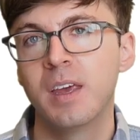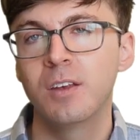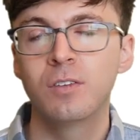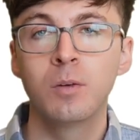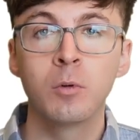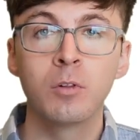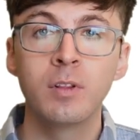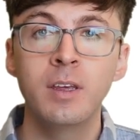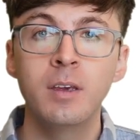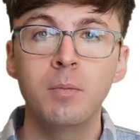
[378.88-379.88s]

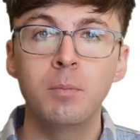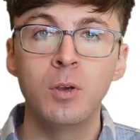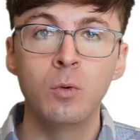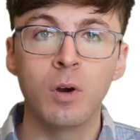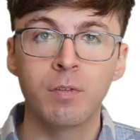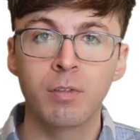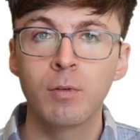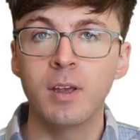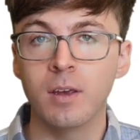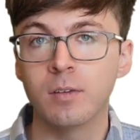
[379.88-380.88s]
Similarly, mu of
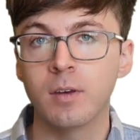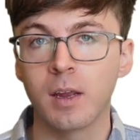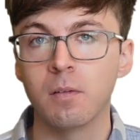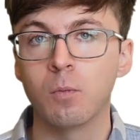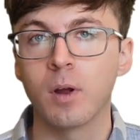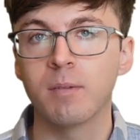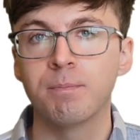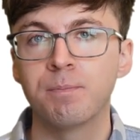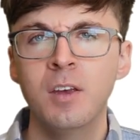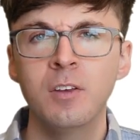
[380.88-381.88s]
3 is negative 1.
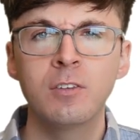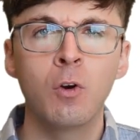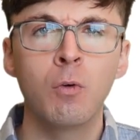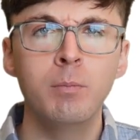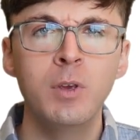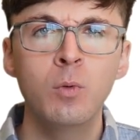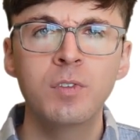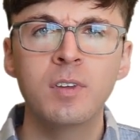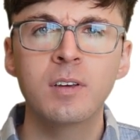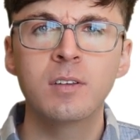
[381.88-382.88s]
So mu of
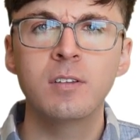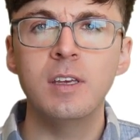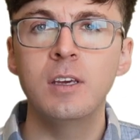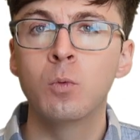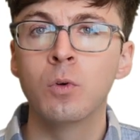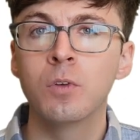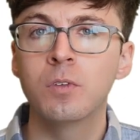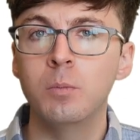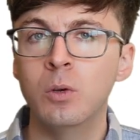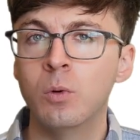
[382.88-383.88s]
6
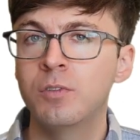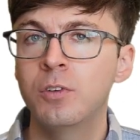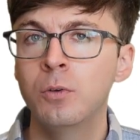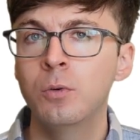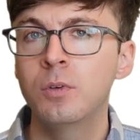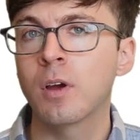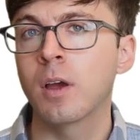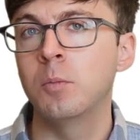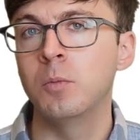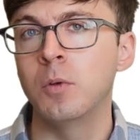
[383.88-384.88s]
equals mu of 2
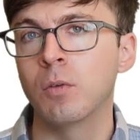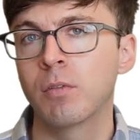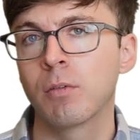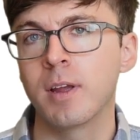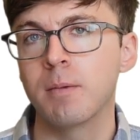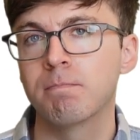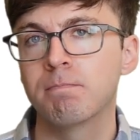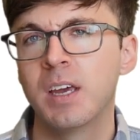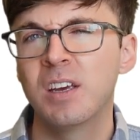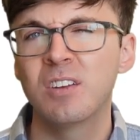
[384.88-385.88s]
times mu of 3.
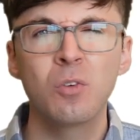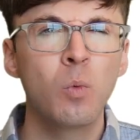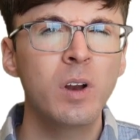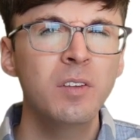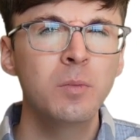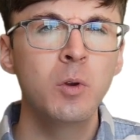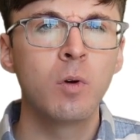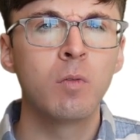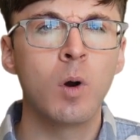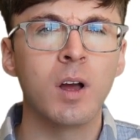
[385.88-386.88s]
So what is mu
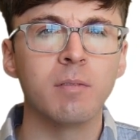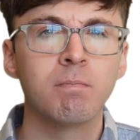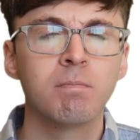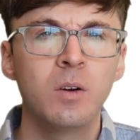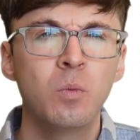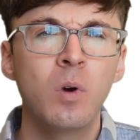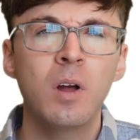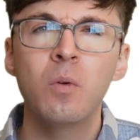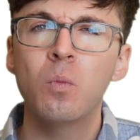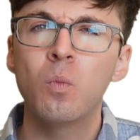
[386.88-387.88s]
of 1?
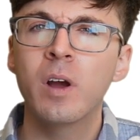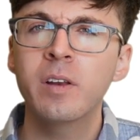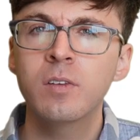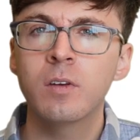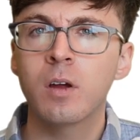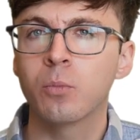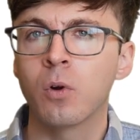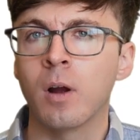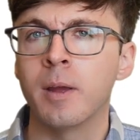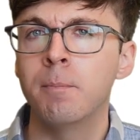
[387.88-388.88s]
Well, 1 is not
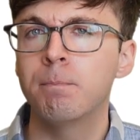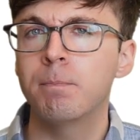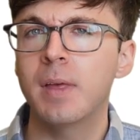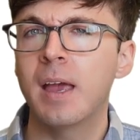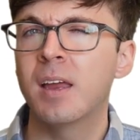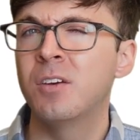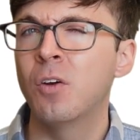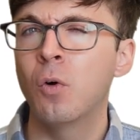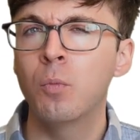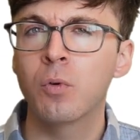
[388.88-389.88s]
prime, and
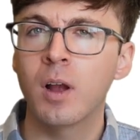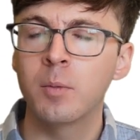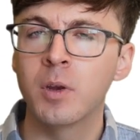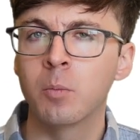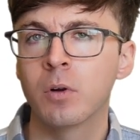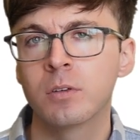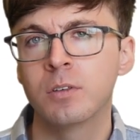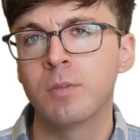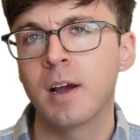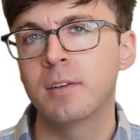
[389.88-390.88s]
no prime number
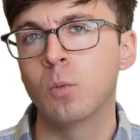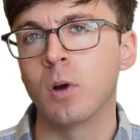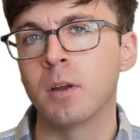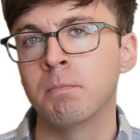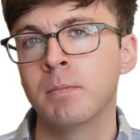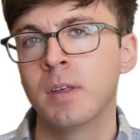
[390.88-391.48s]
divides 1.